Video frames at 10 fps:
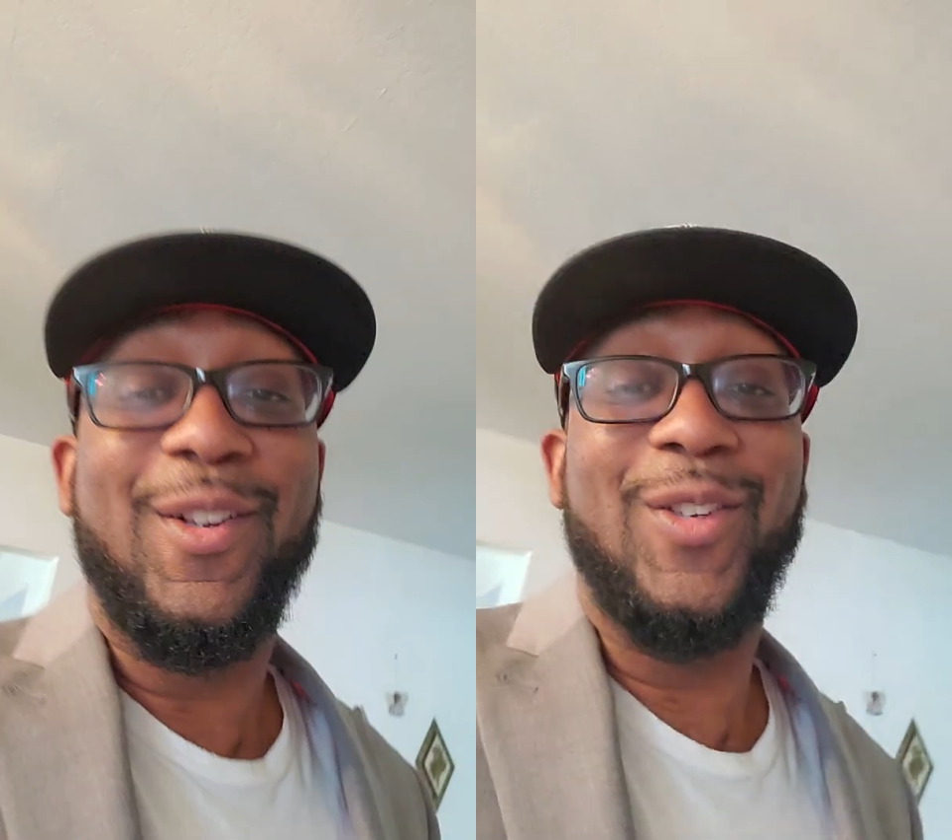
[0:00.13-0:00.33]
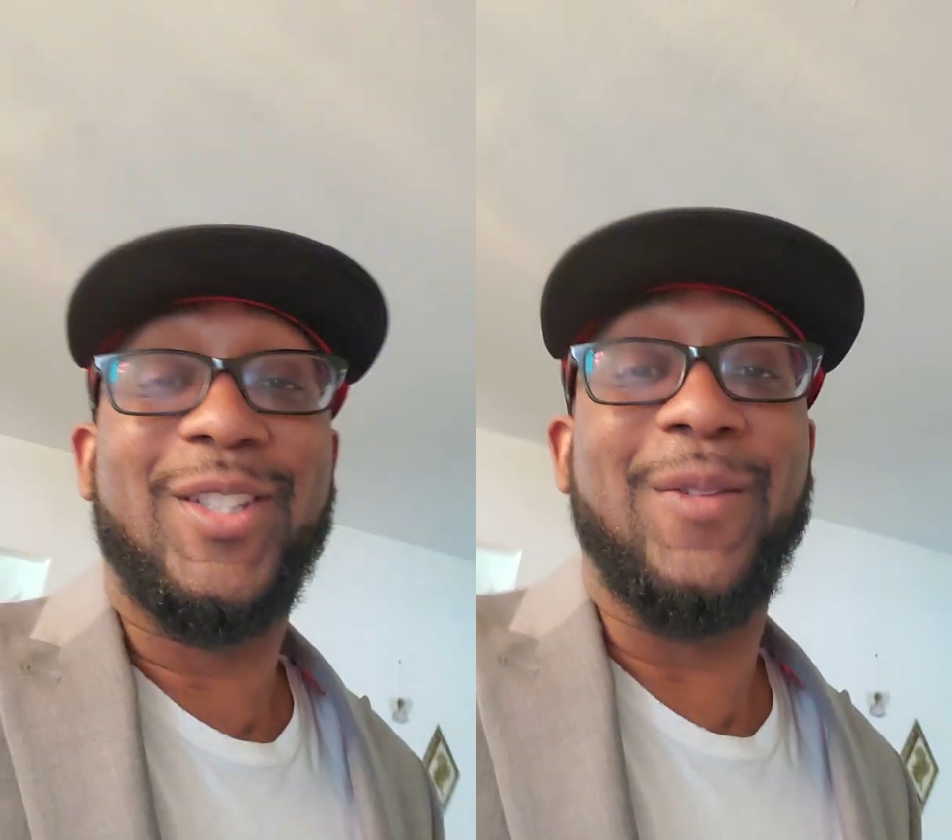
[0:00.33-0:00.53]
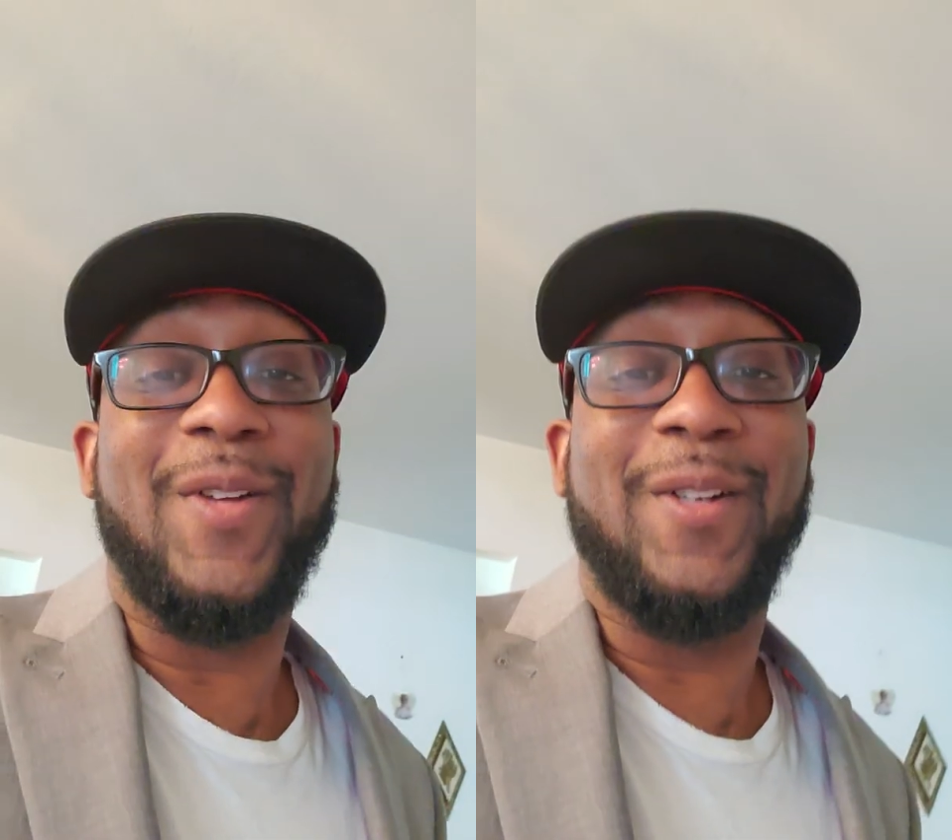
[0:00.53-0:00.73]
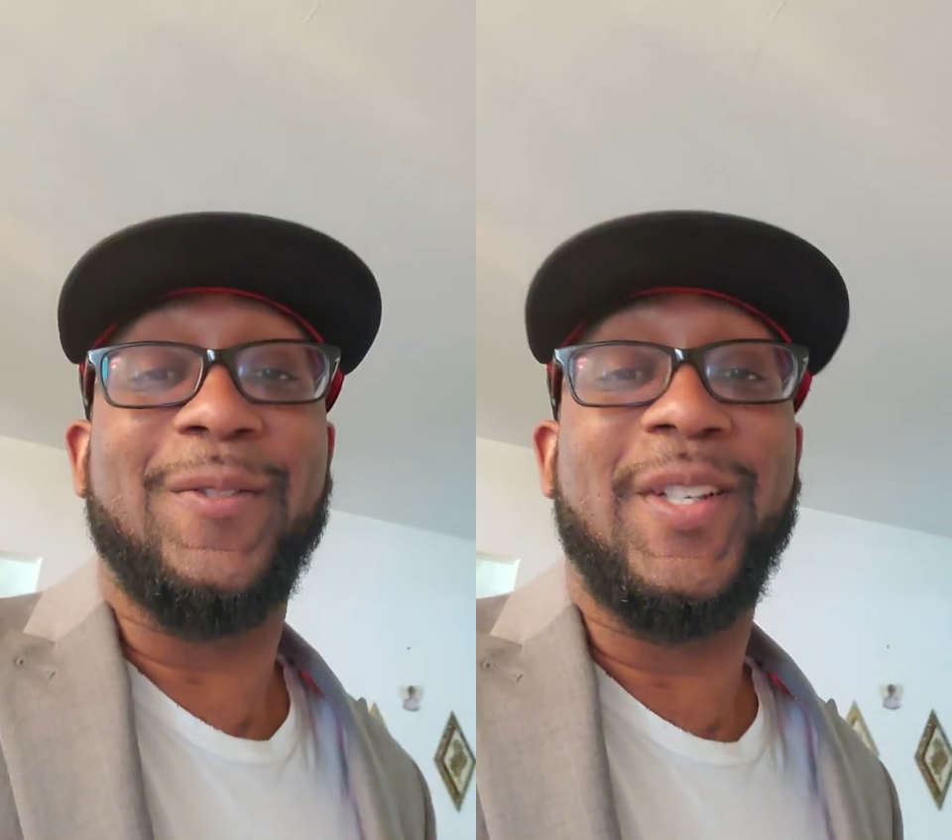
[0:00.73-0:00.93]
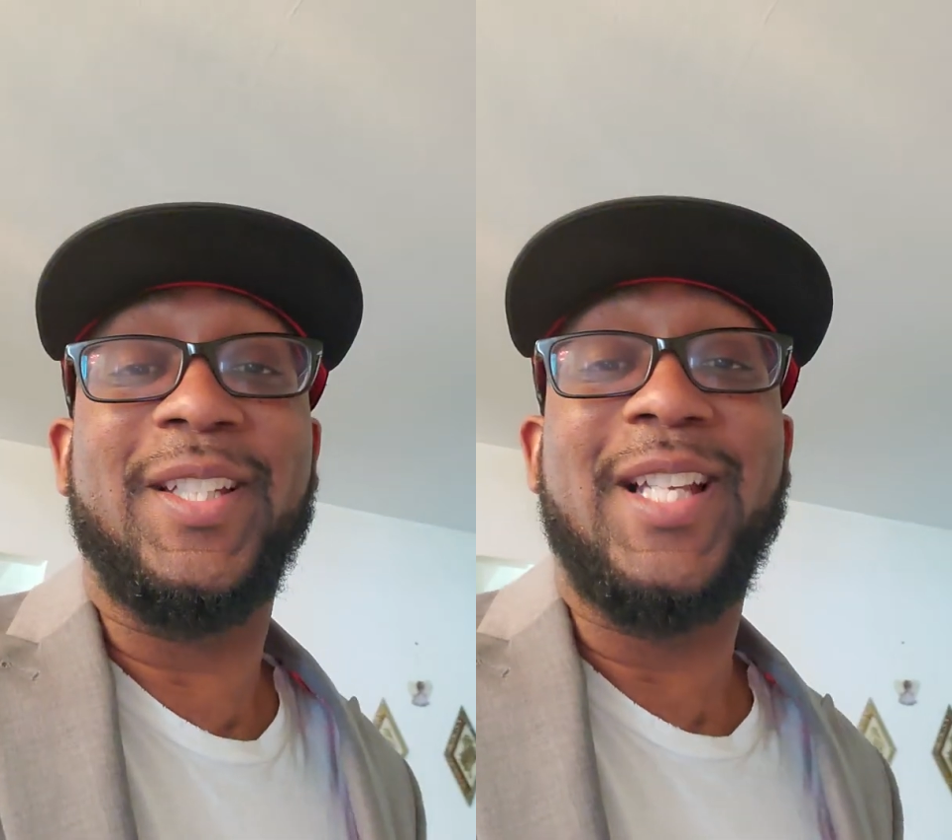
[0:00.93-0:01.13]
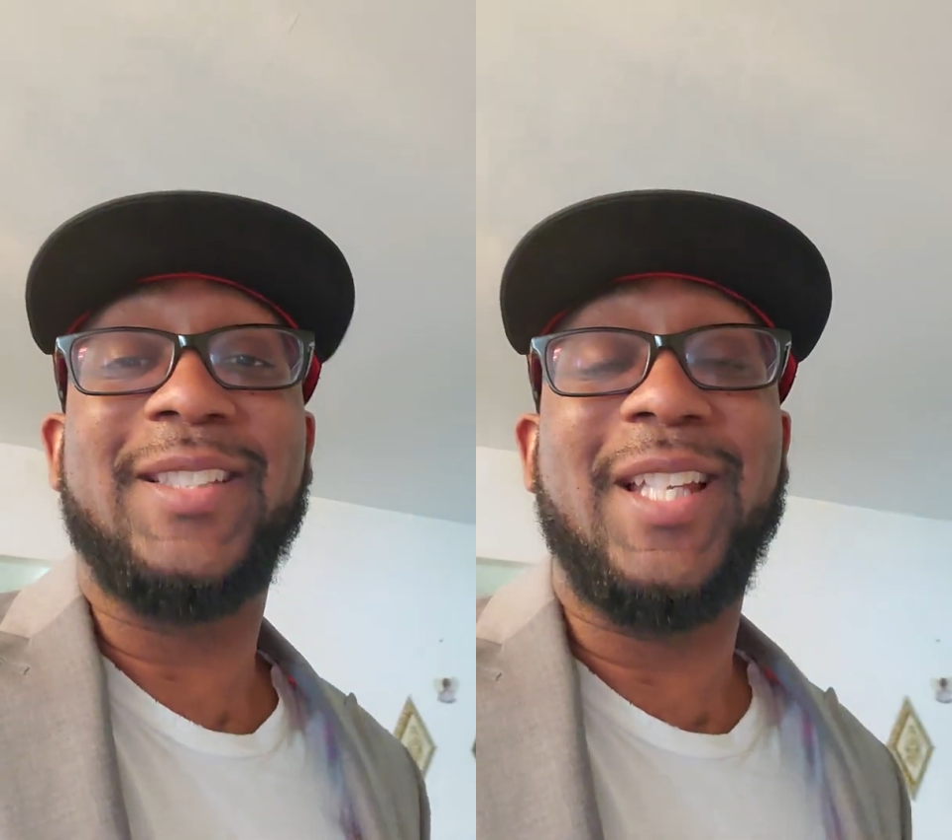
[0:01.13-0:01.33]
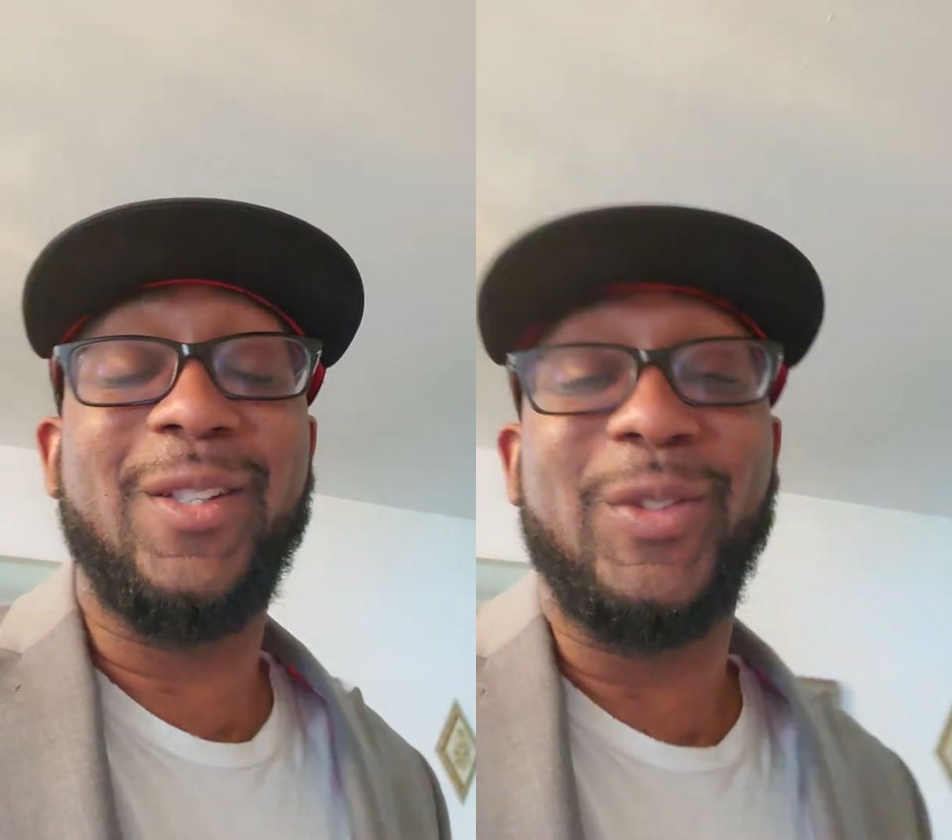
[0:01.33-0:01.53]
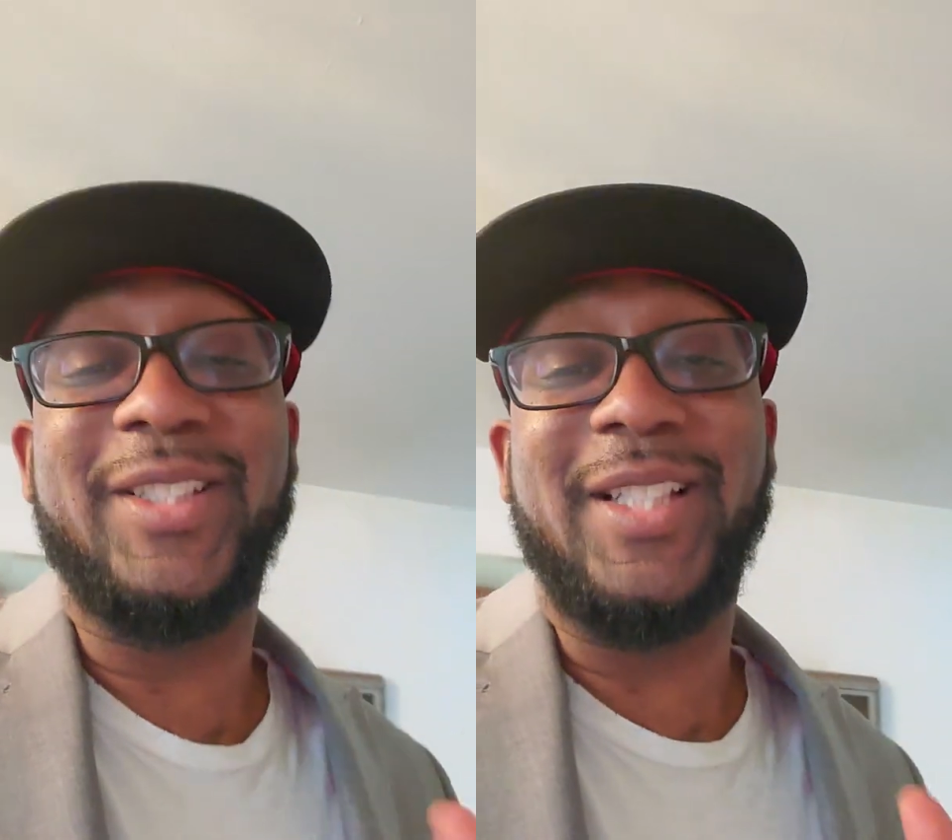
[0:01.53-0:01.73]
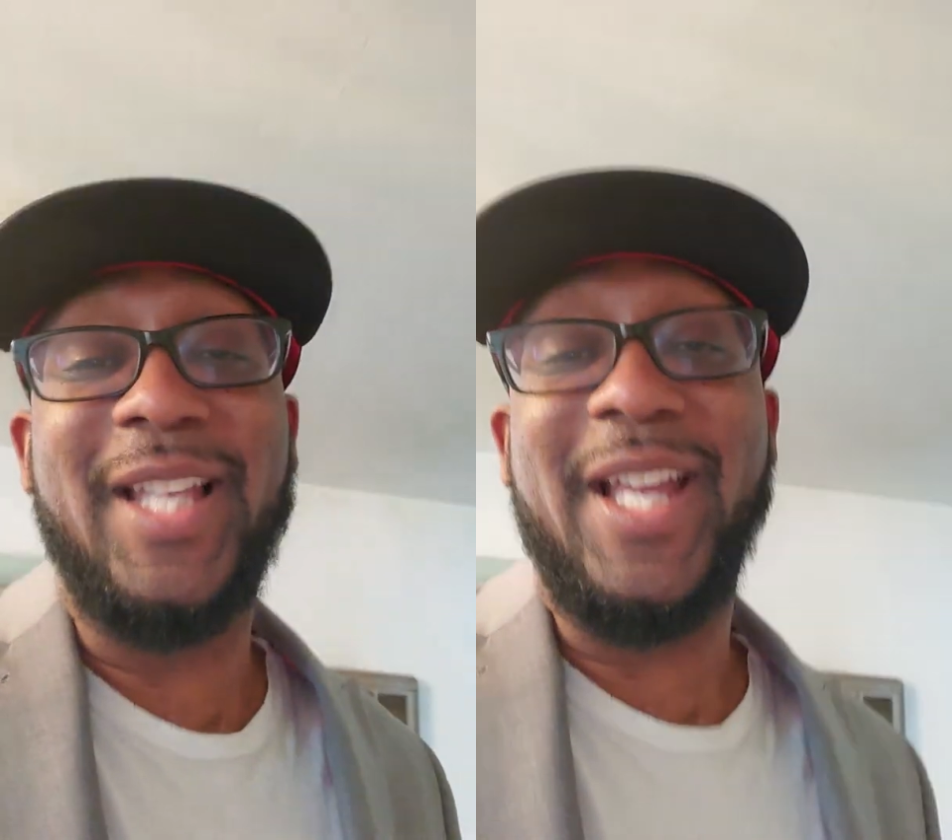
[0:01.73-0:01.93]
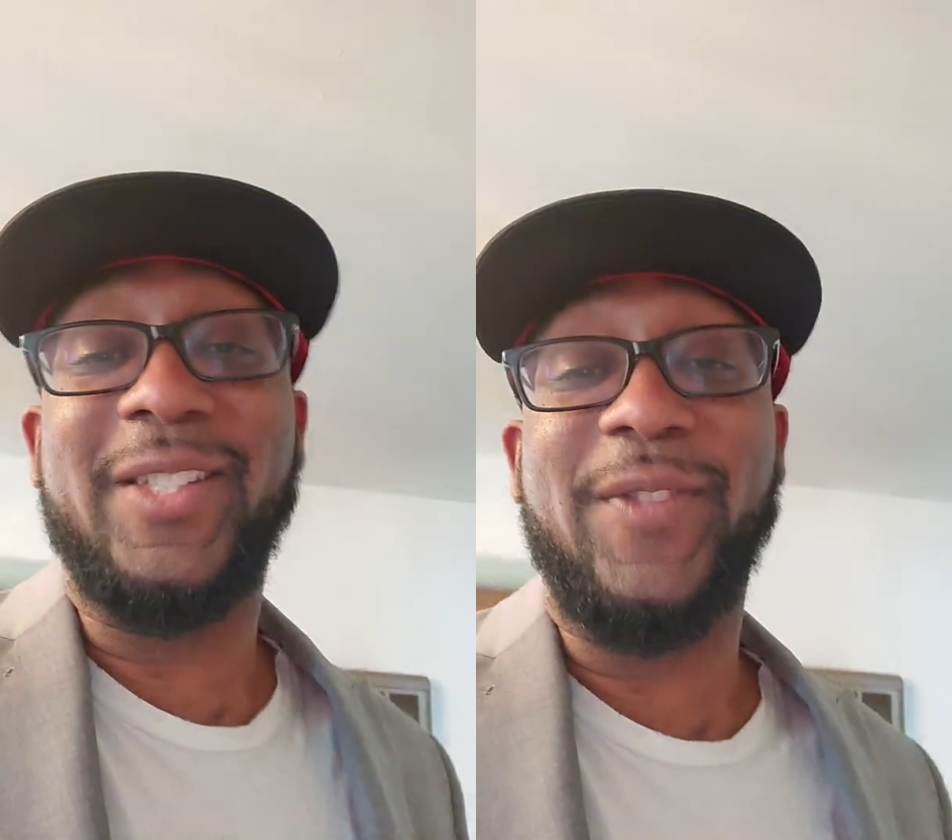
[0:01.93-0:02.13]
What's up, Falcon fans? I said it was the
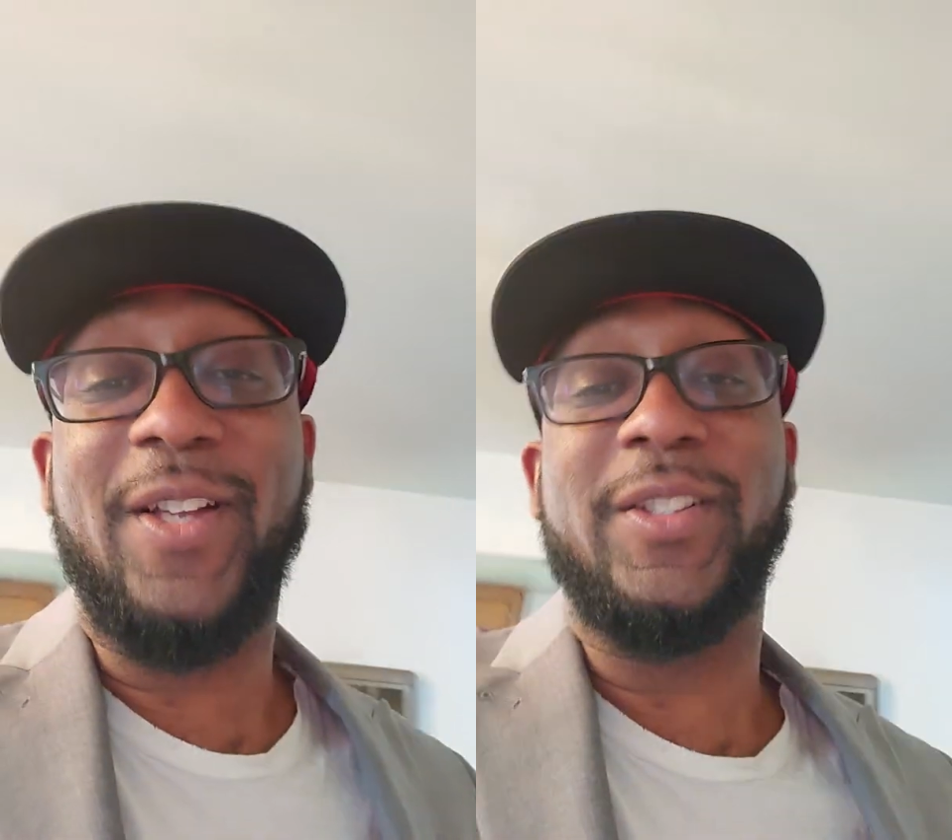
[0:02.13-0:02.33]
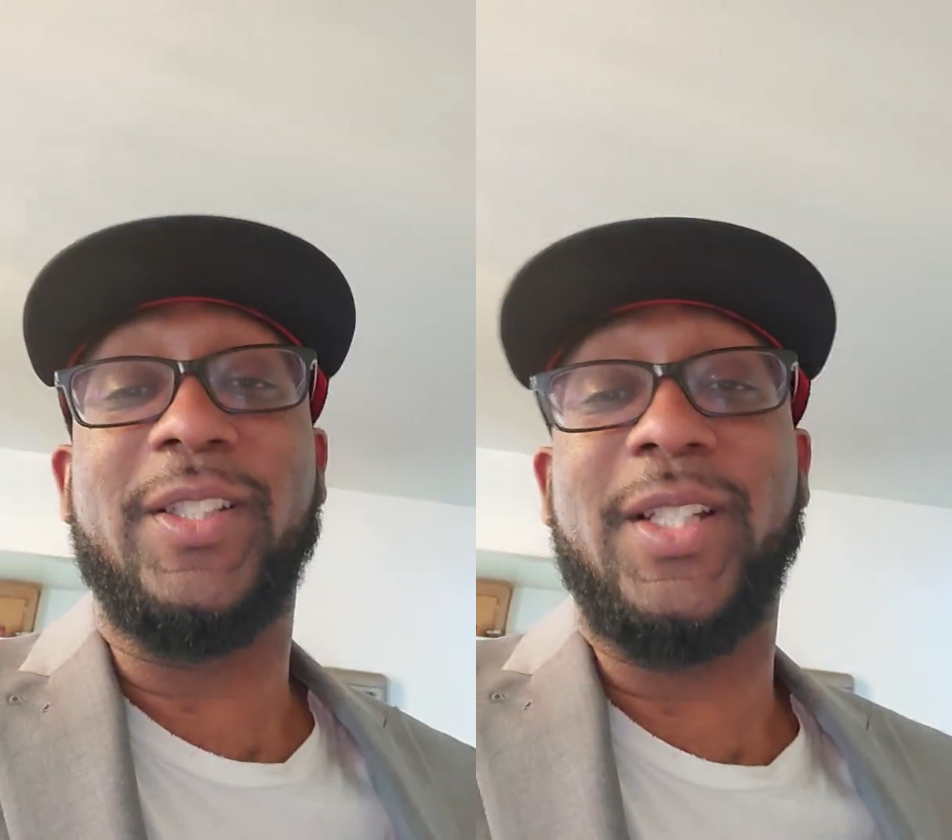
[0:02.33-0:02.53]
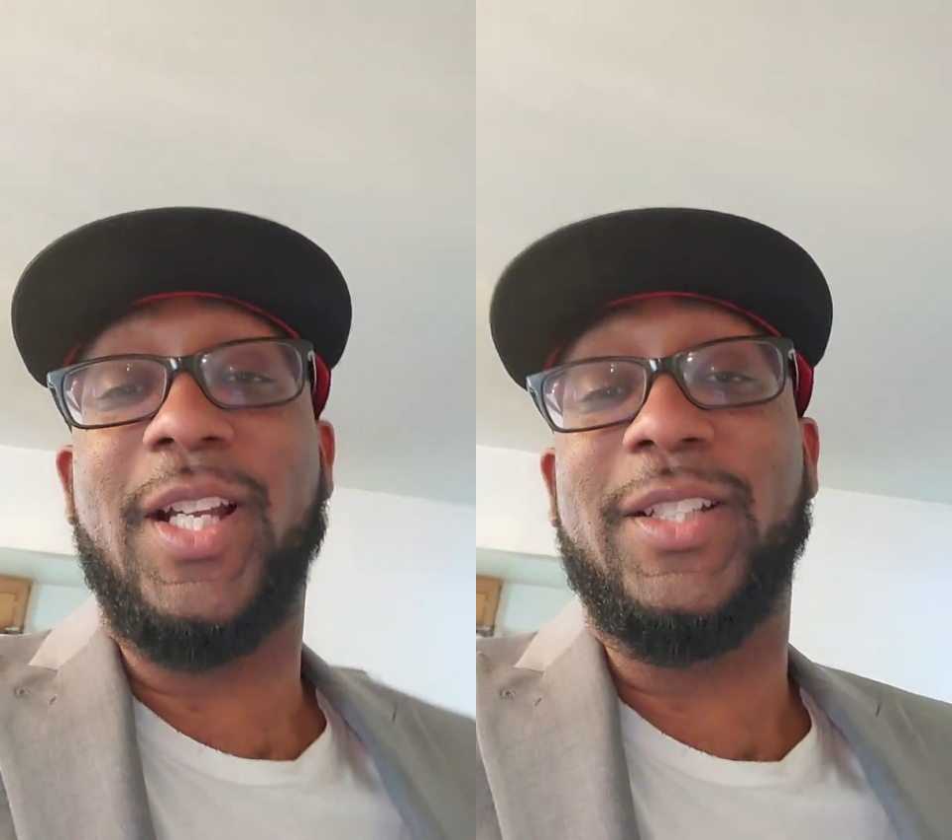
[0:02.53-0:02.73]
last Falcon uh,